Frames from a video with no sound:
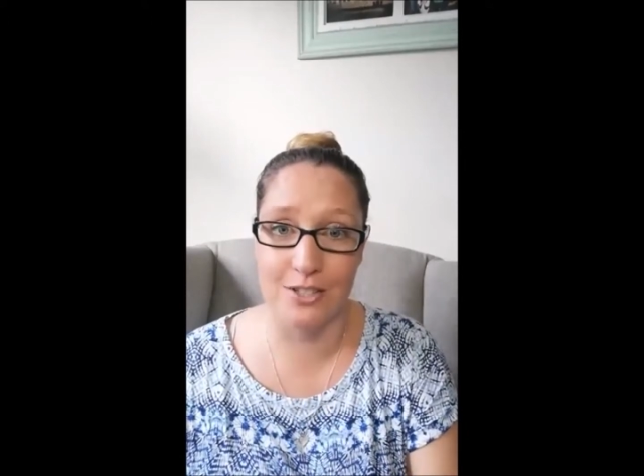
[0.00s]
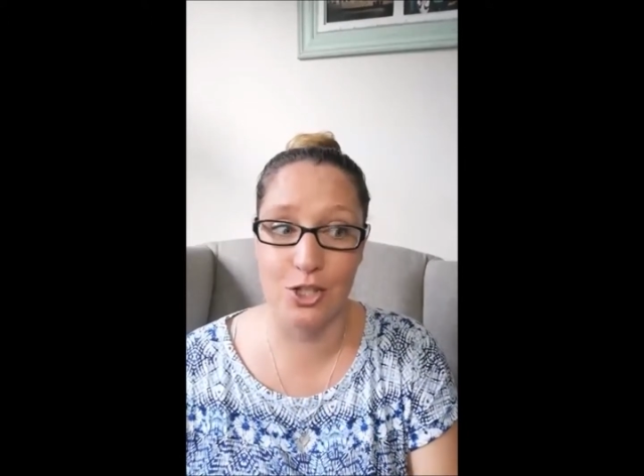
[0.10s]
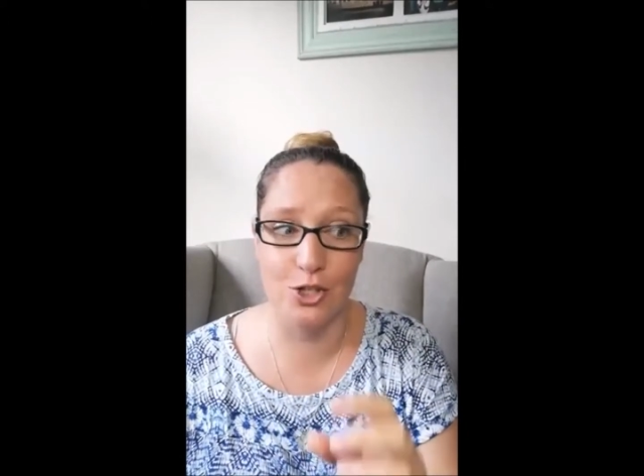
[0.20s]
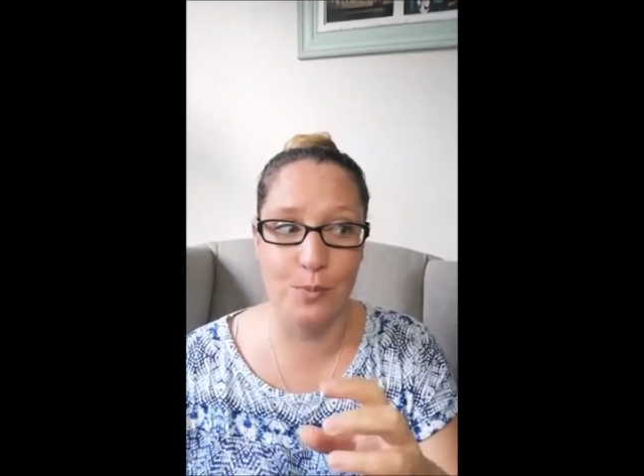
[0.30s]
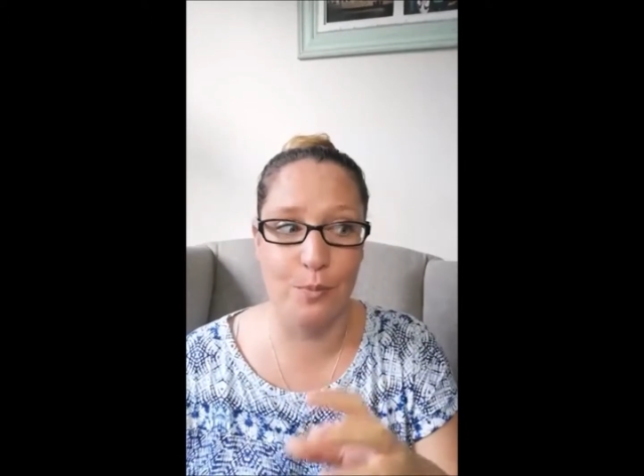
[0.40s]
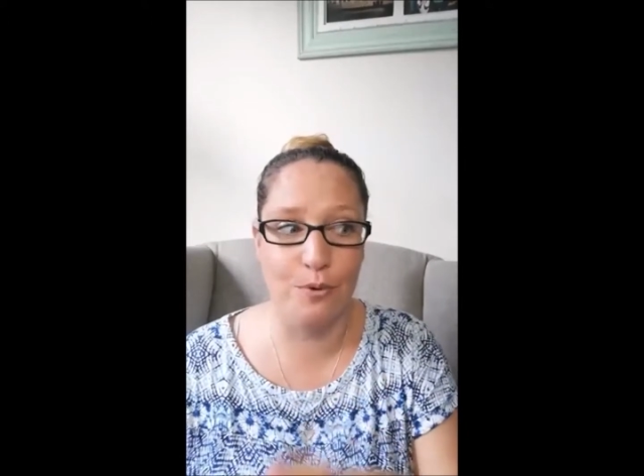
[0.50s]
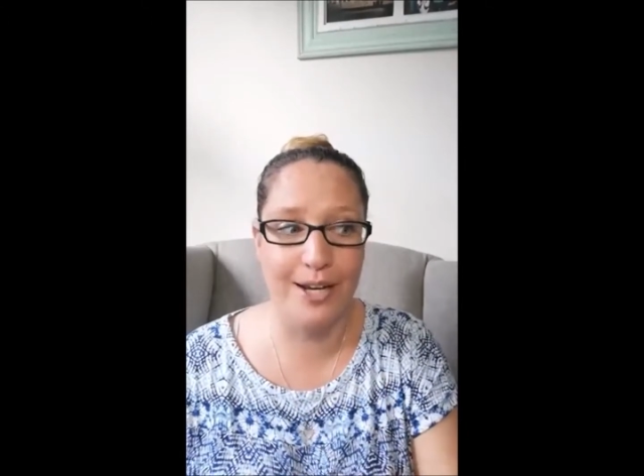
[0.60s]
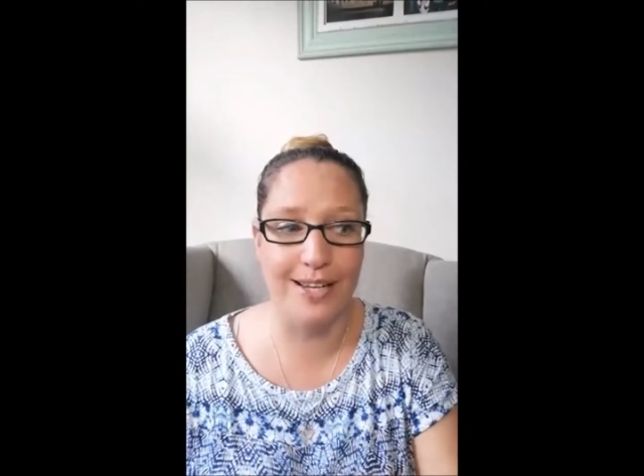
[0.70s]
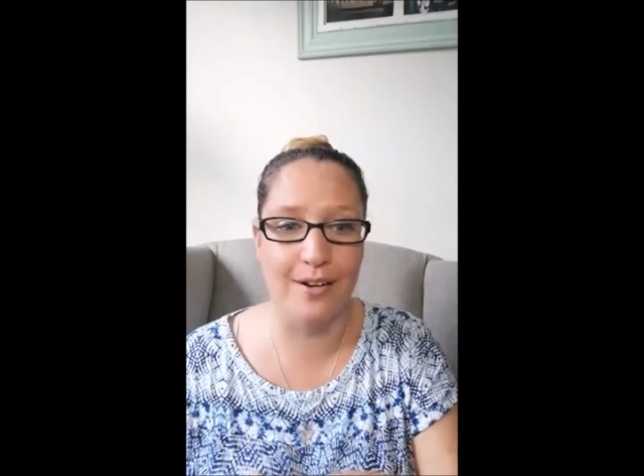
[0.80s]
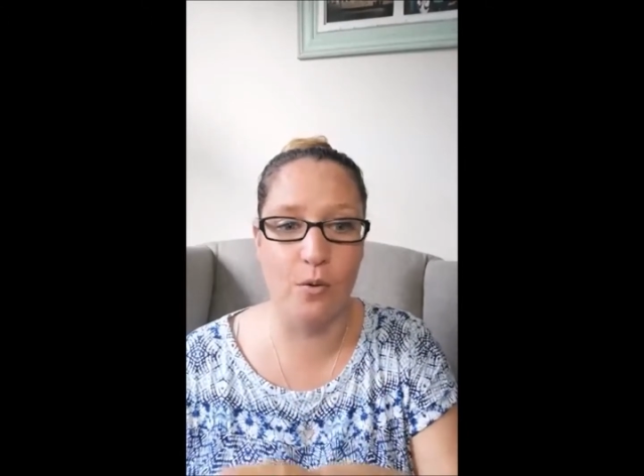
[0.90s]
So to
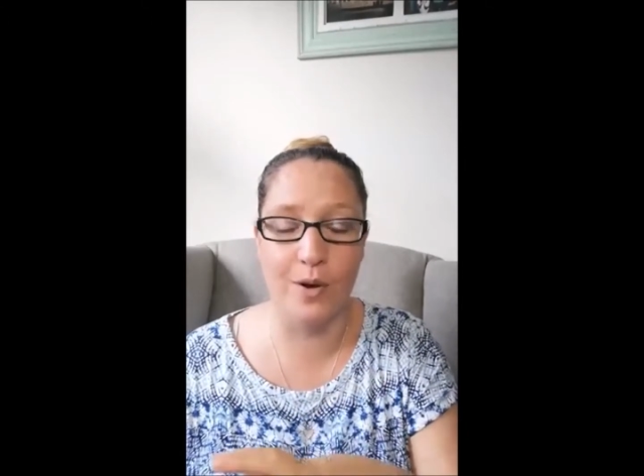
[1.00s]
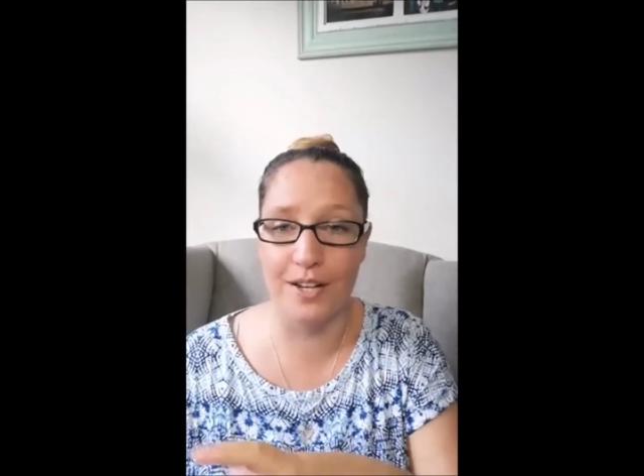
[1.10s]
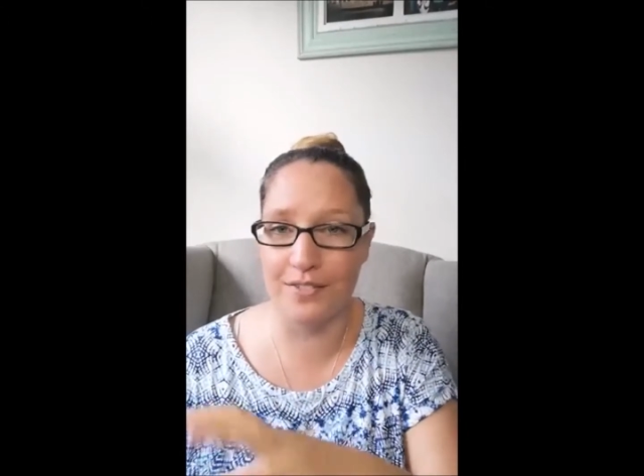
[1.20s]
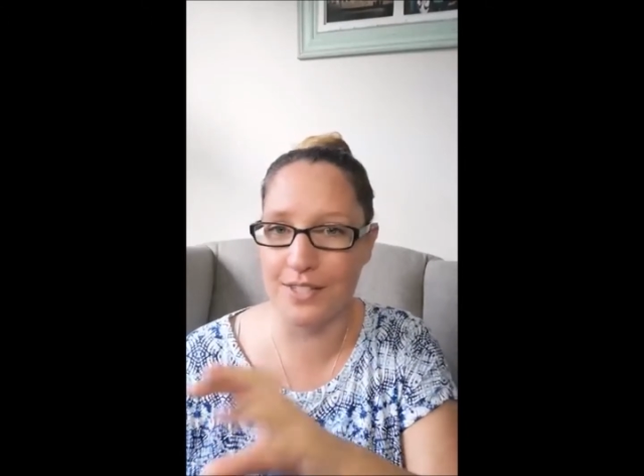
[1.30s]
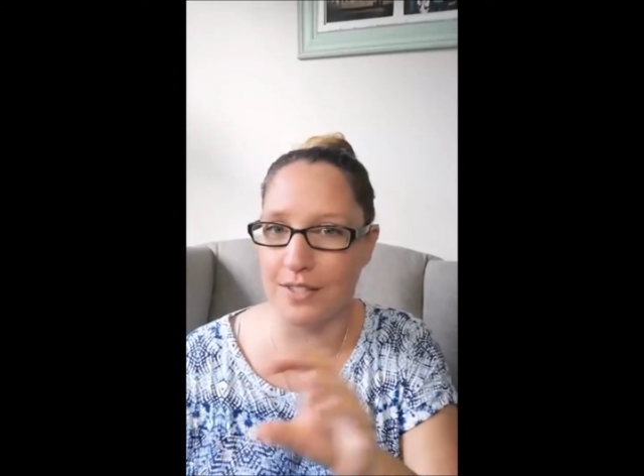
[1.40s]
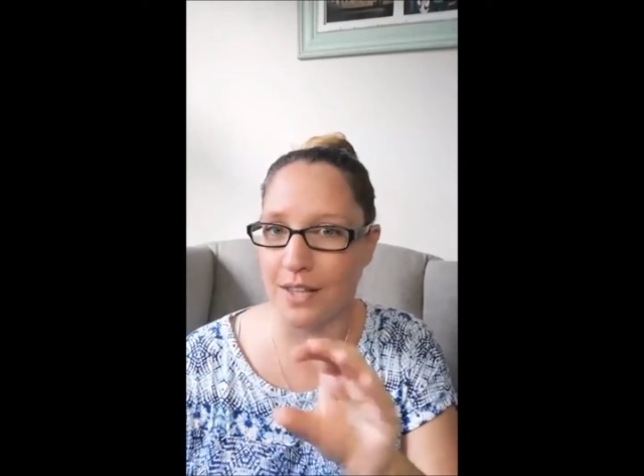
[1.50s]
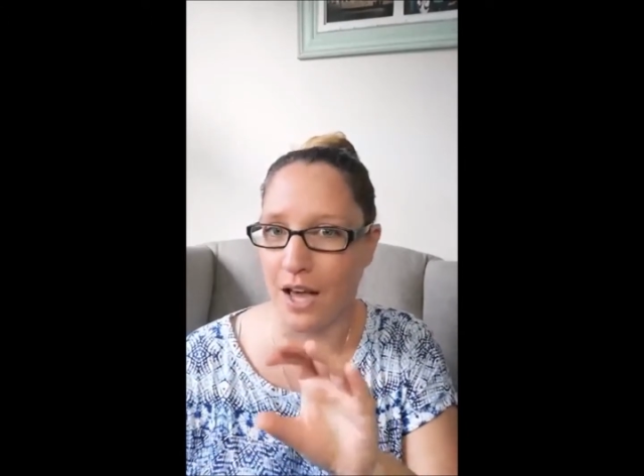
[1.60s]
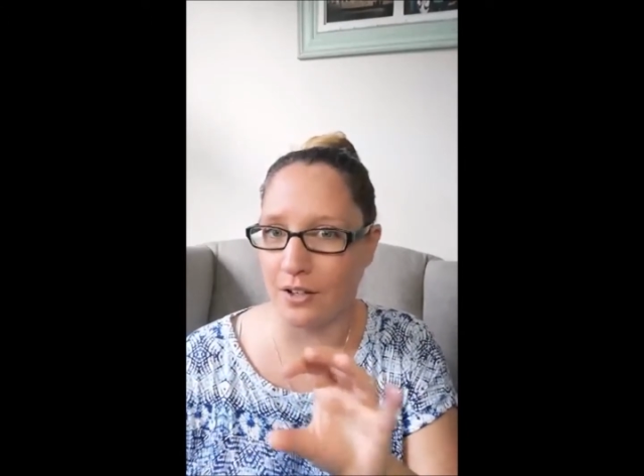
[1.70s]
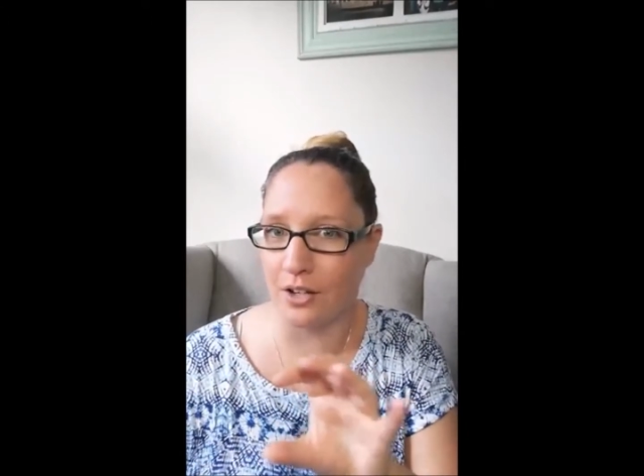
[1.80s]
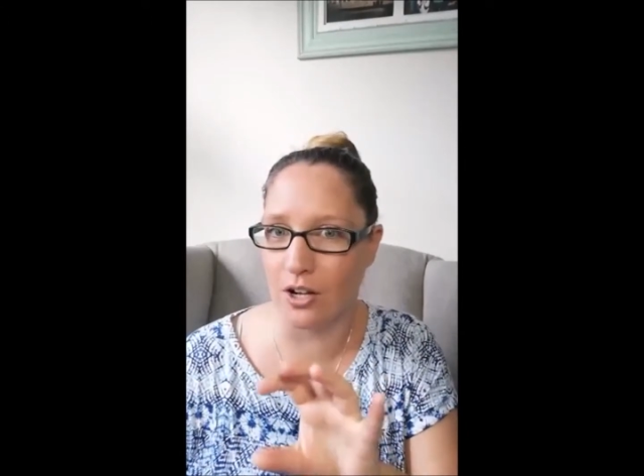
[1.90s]
bring whatever's in
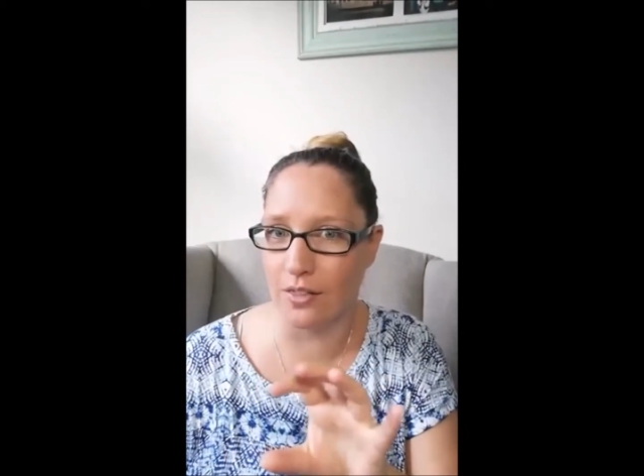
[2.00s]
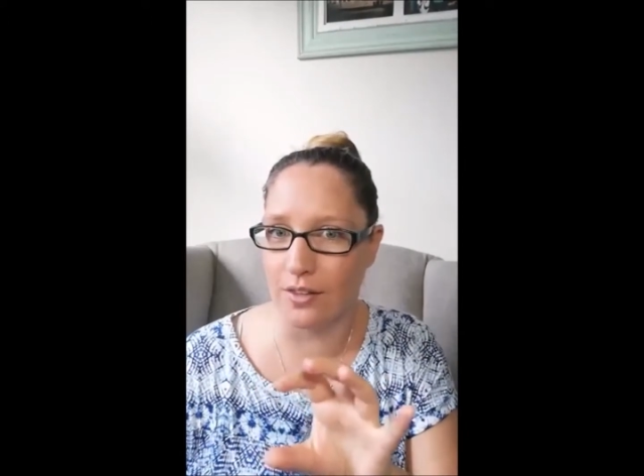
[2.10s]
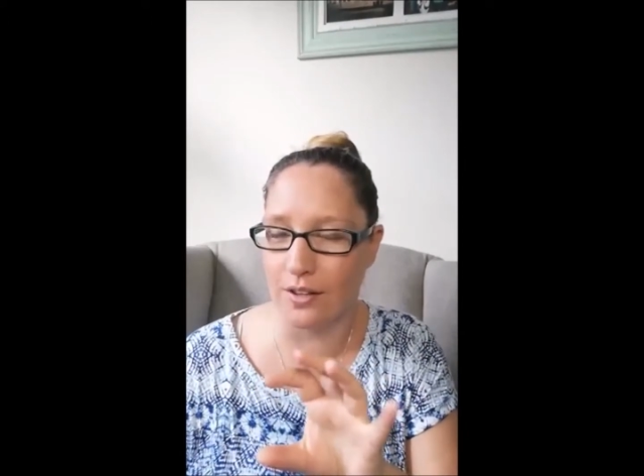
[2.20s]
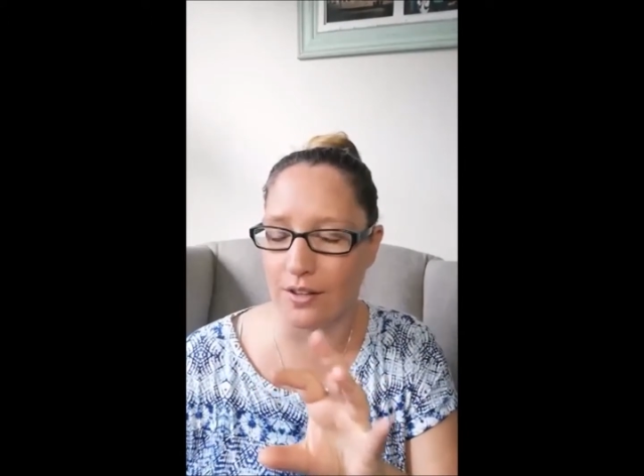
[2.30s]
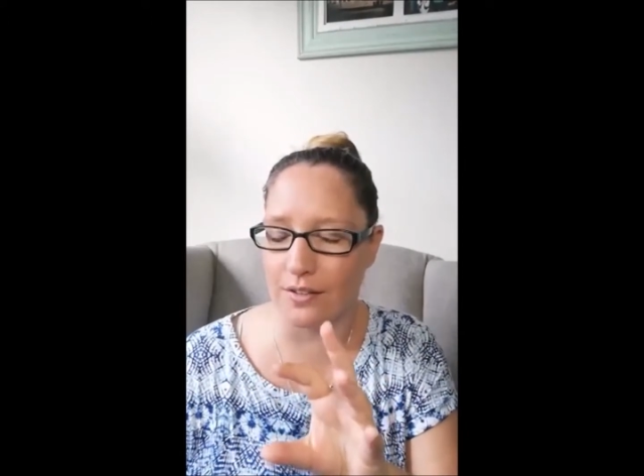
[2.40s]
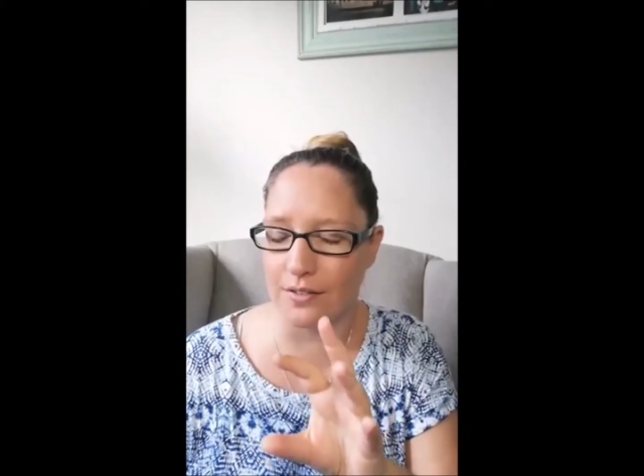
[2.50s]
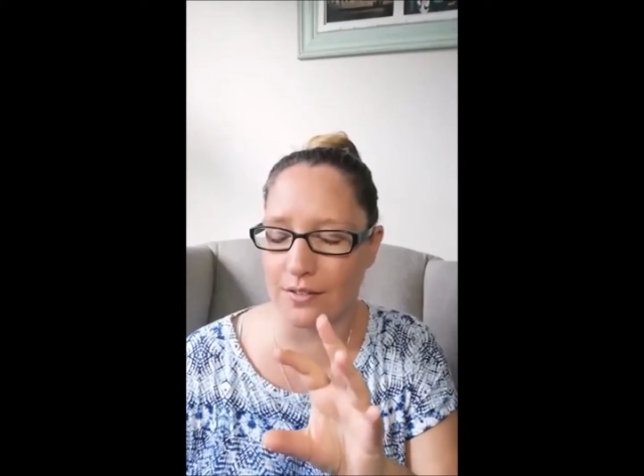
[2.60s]
the